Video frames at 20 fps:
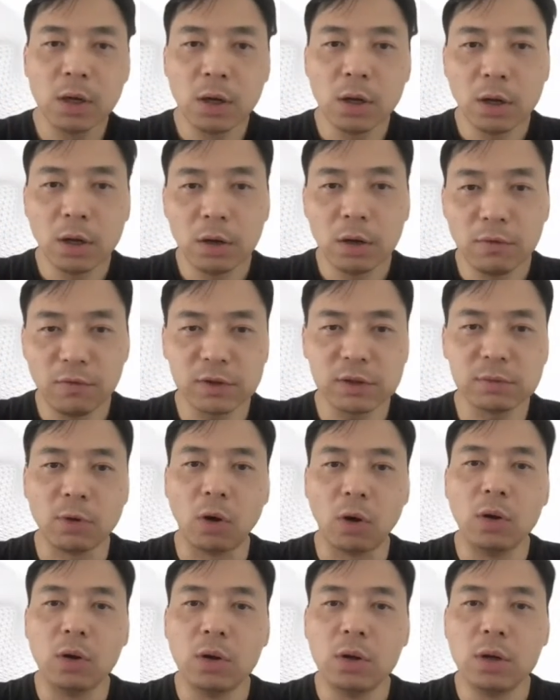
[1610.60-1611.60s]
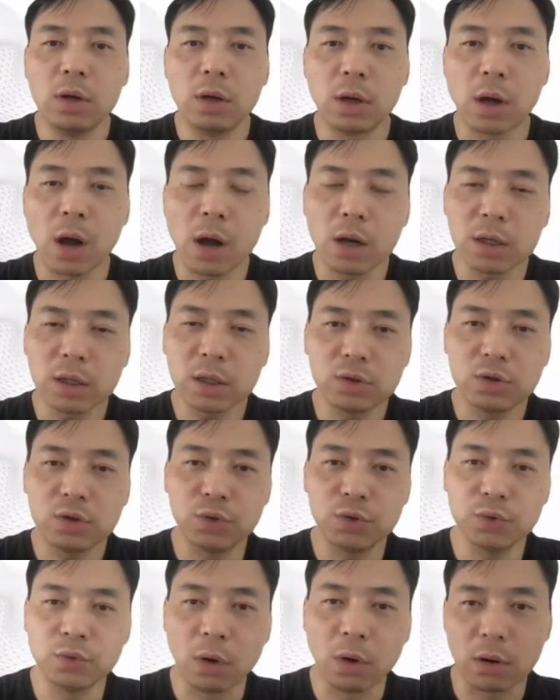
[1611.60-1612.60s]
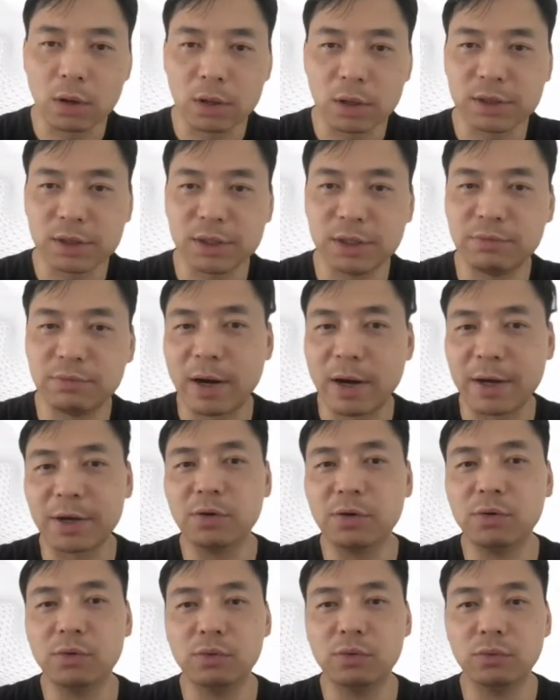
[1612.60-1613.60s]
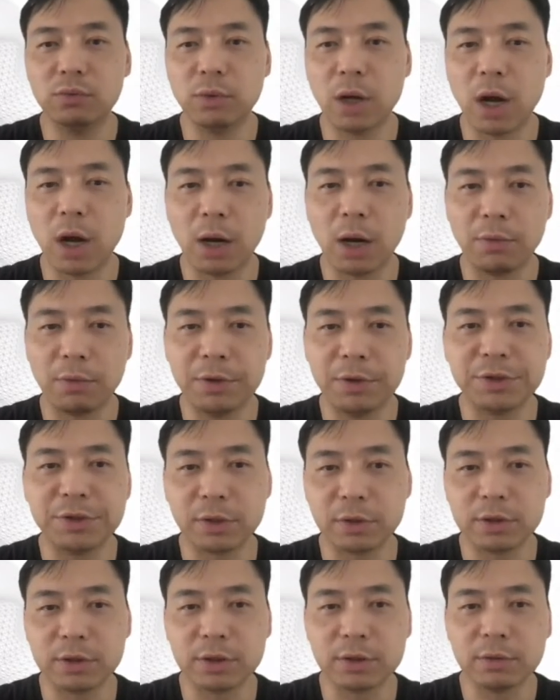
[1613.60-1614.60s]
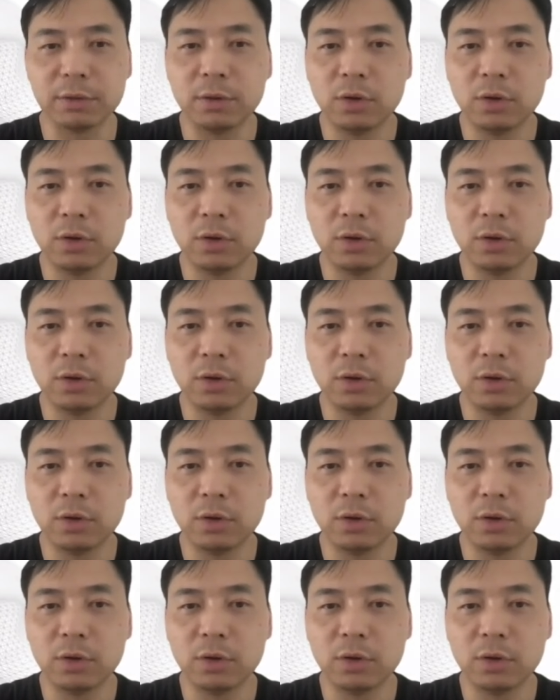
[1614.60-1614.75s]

Furthermore, according to our theoretical research,